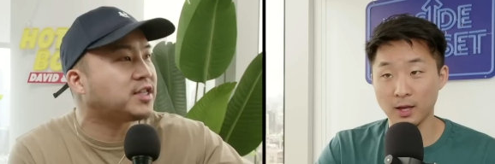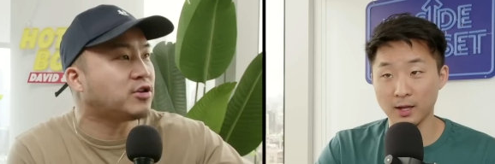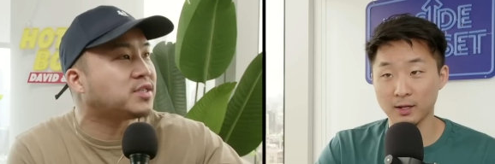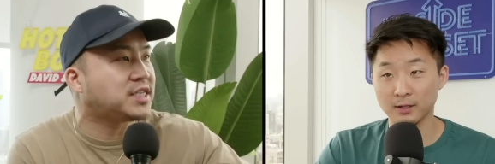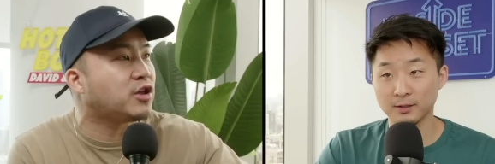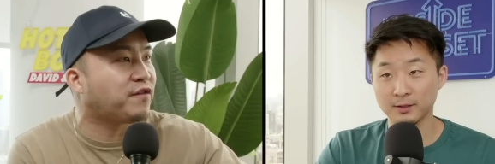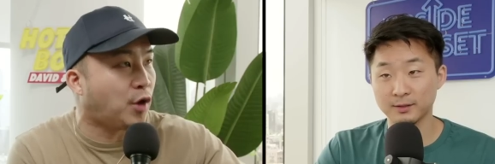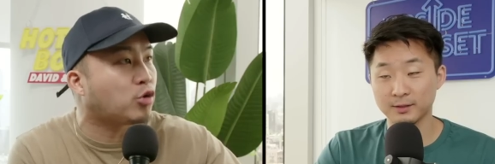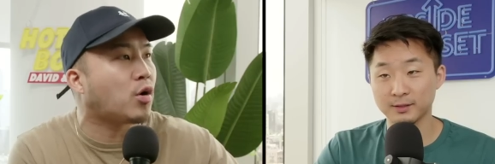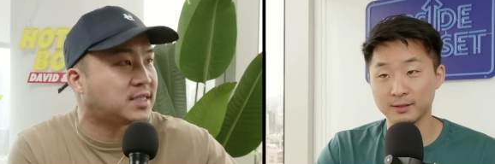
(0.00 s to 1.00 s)
Speaker 1: yeah, you yeah. can see their
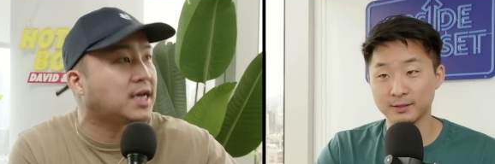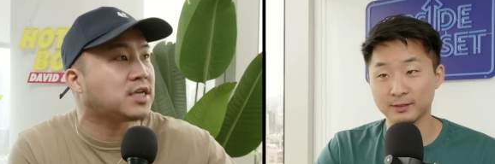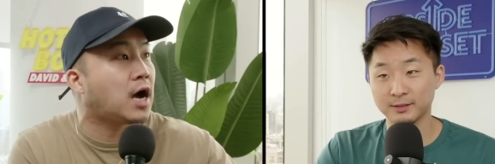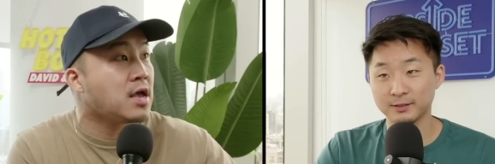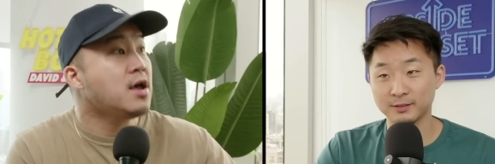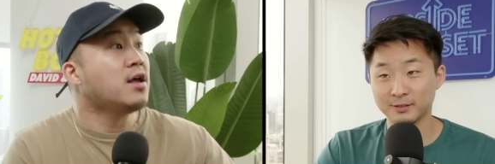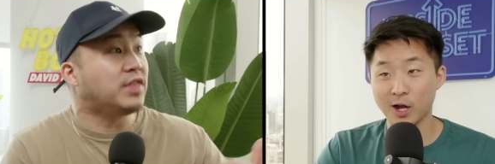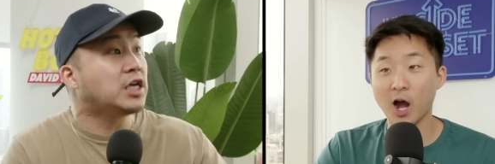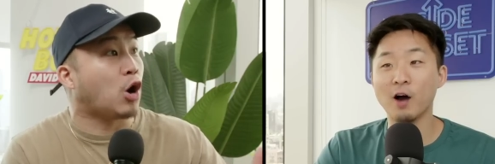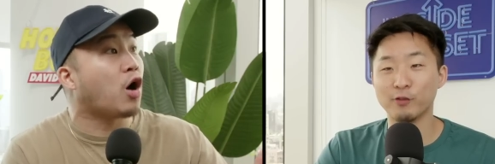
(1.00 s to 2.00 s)
photo on TikTok.
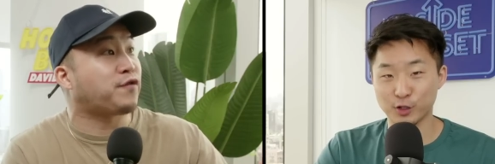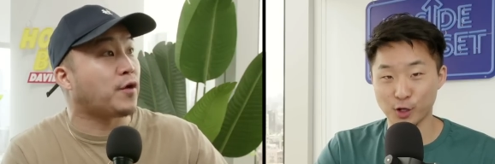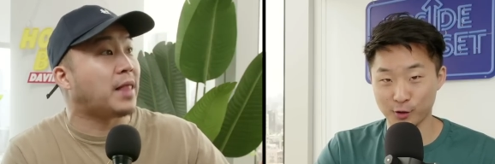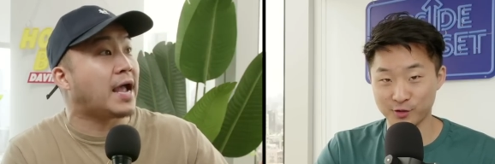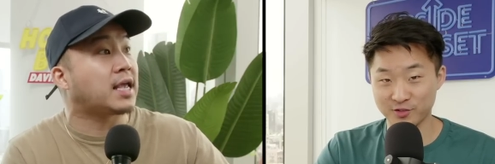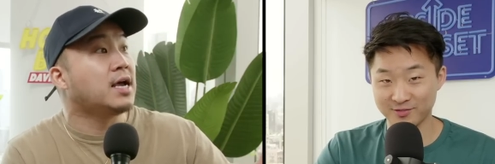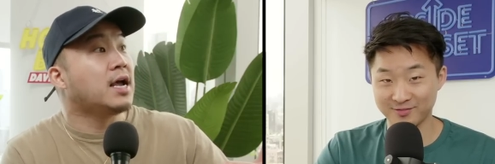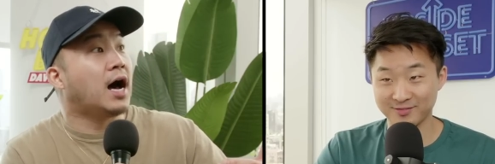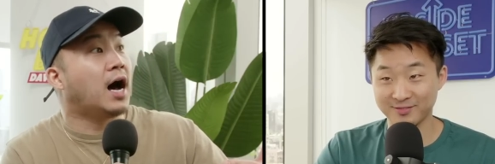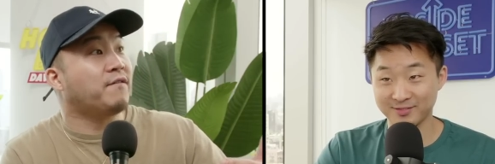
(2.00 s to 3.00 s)
These avatars. Oh, are from like
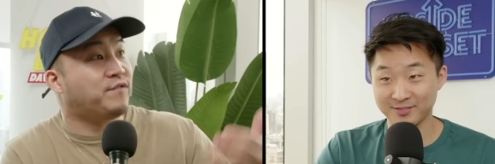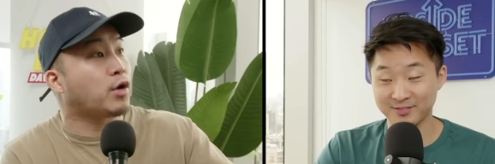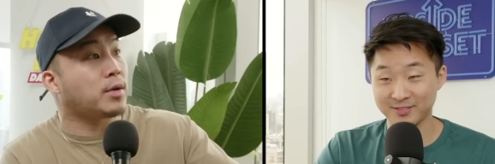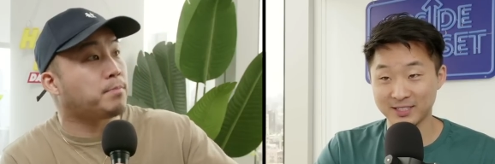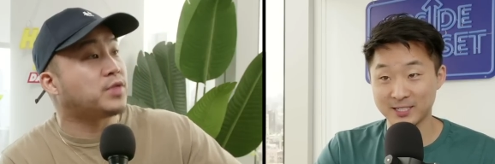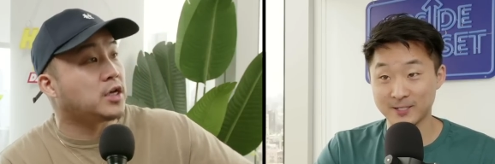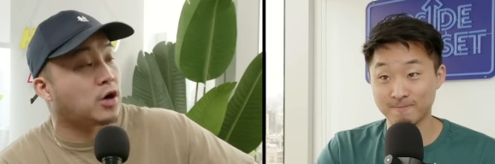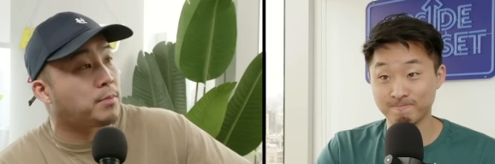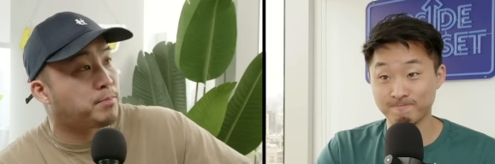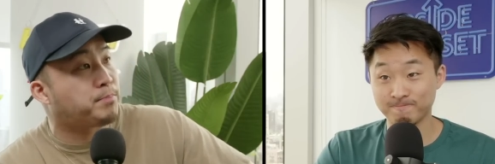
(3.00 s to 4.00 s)
uh, very. These
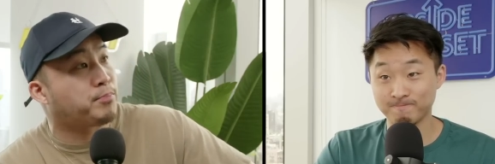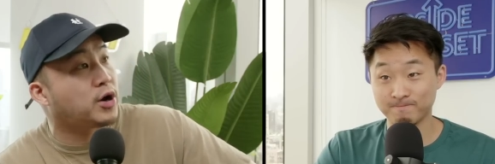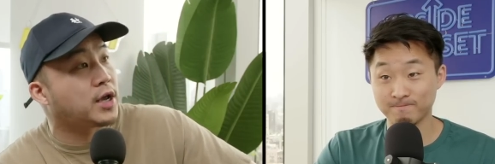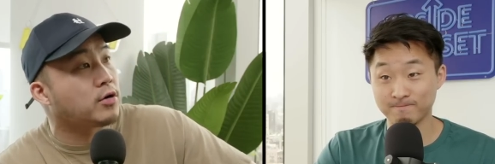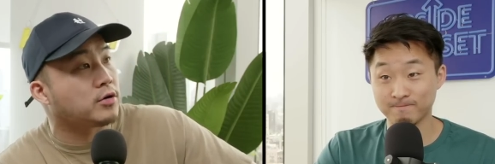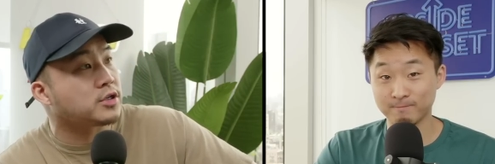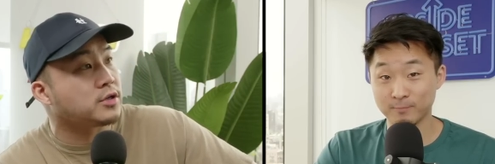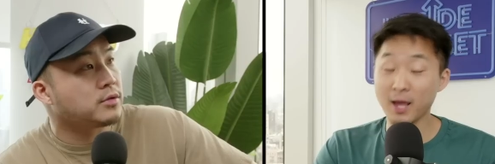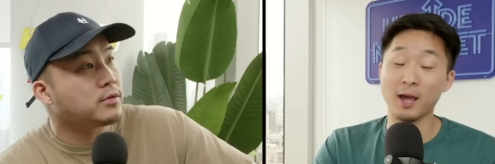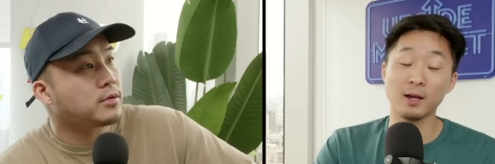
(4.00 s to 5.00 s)
are pretty girls.
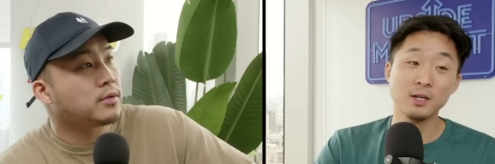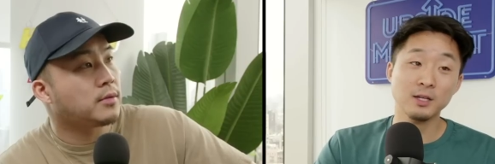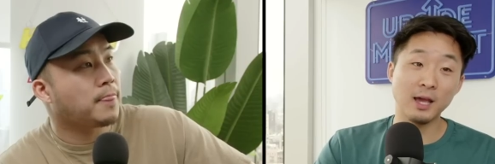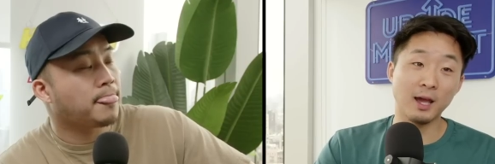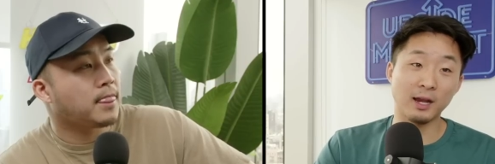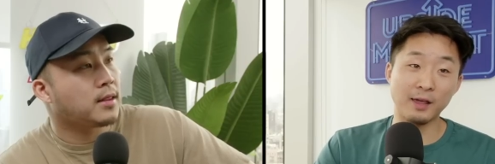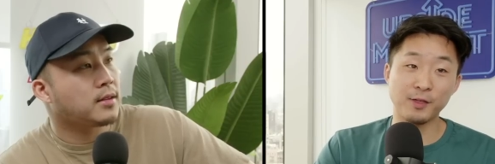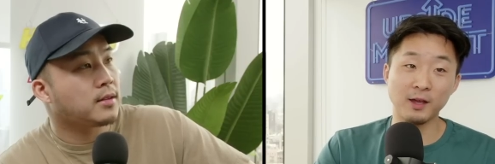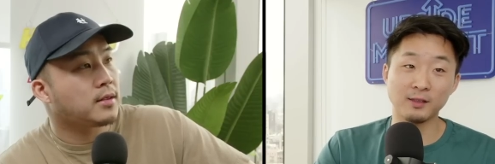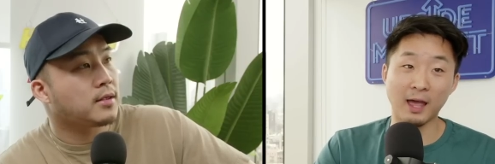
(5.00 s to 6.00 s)
Speaker 2: Yeah, yeah, and I
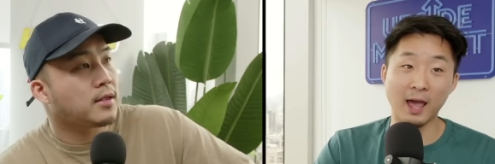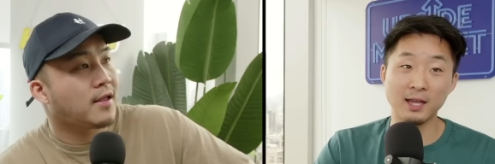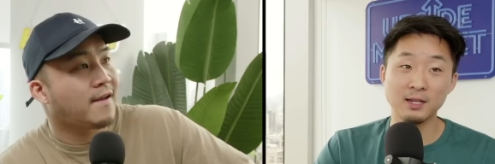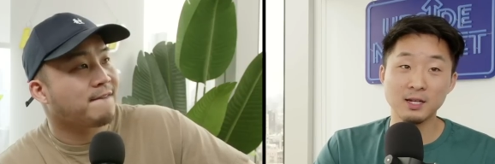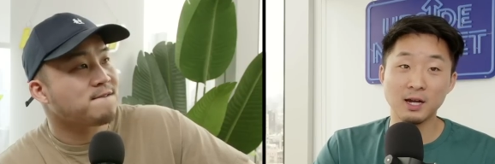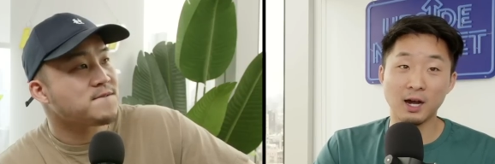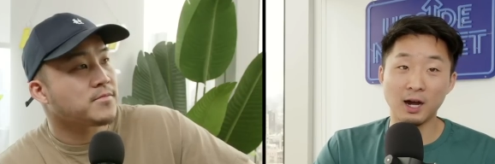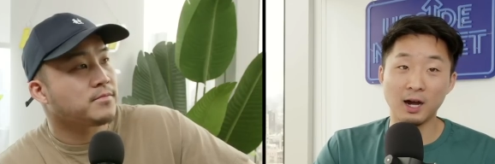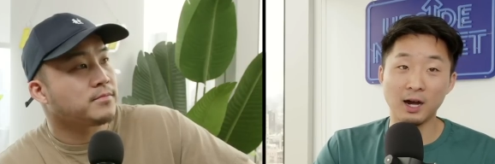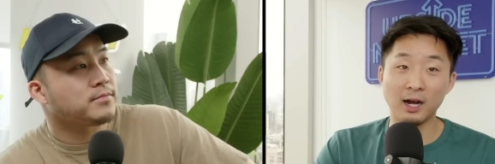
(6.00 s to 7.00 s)
think that
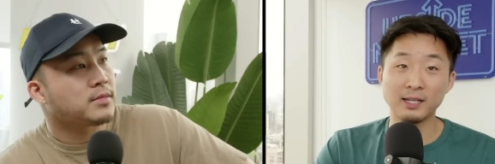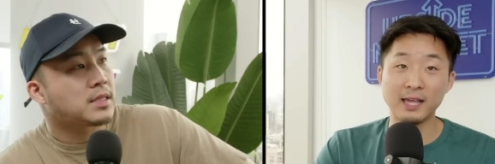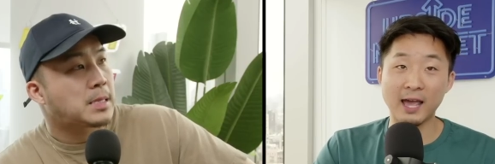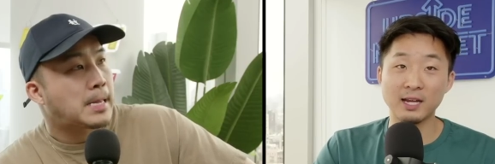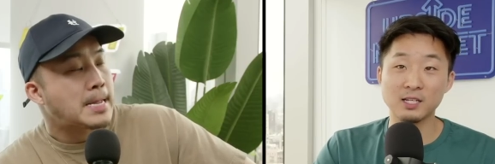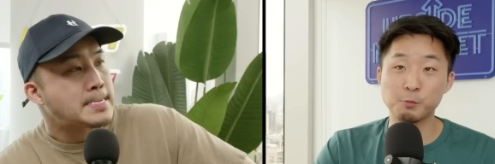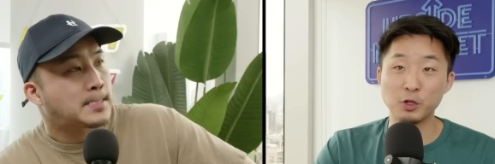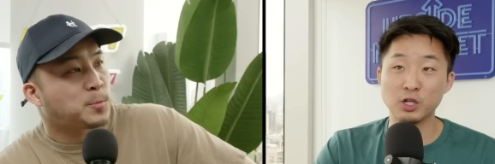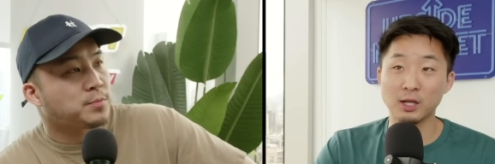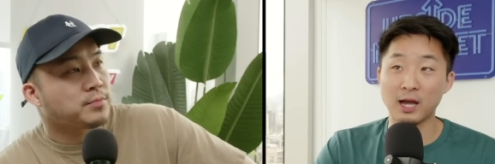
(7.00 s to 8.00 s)
uh, again,
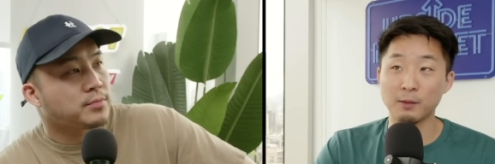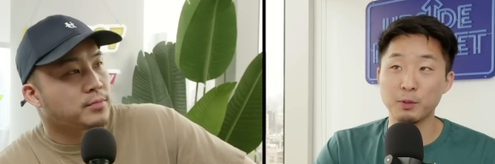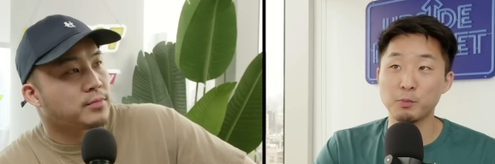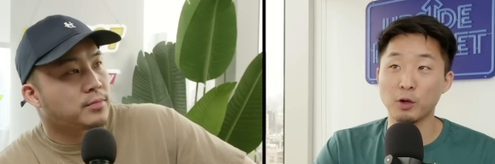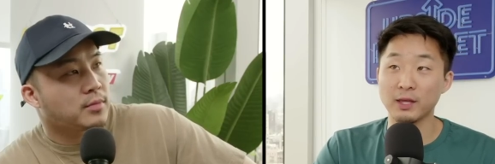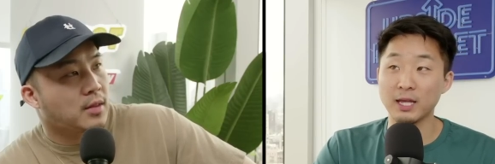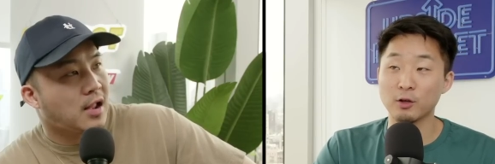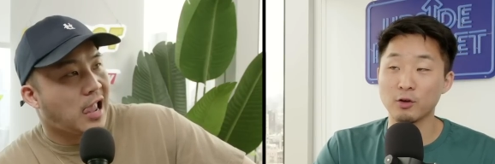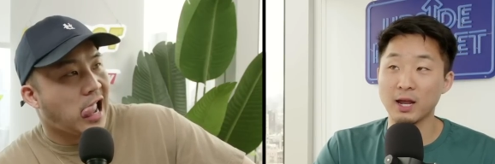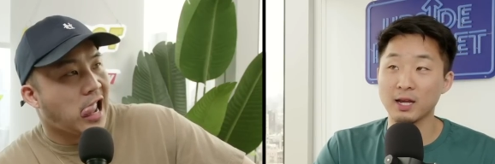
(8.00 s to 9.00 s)
especially a lot of people on the
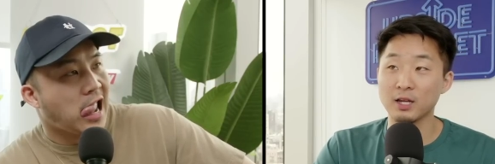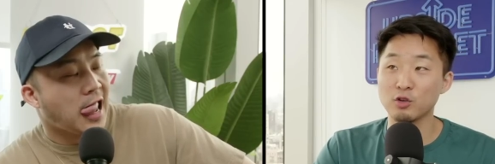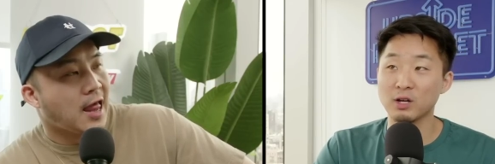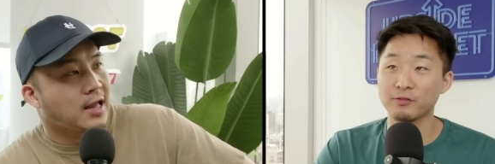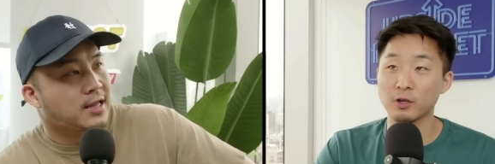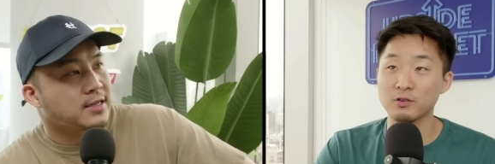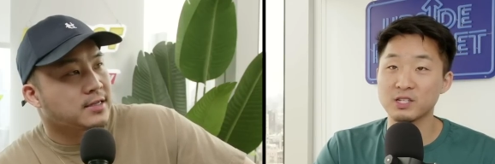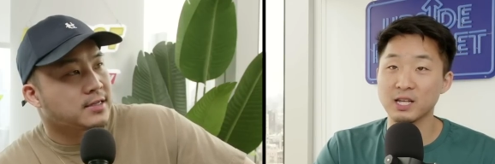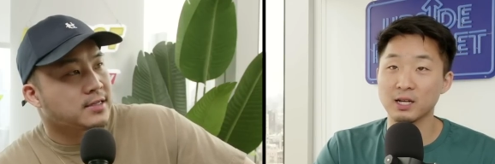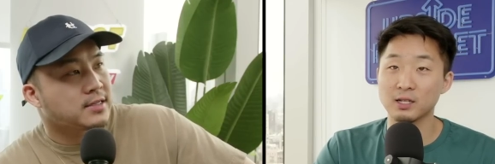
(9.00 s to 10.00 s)
internet, and you have to
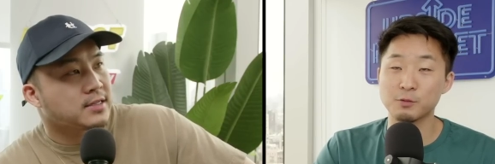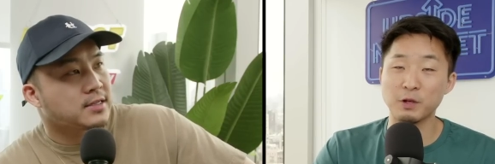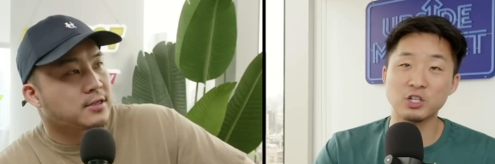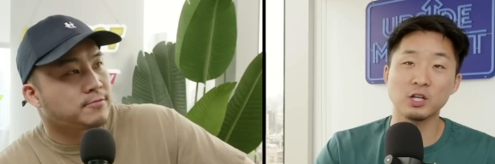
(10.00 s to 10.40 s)
understand, especially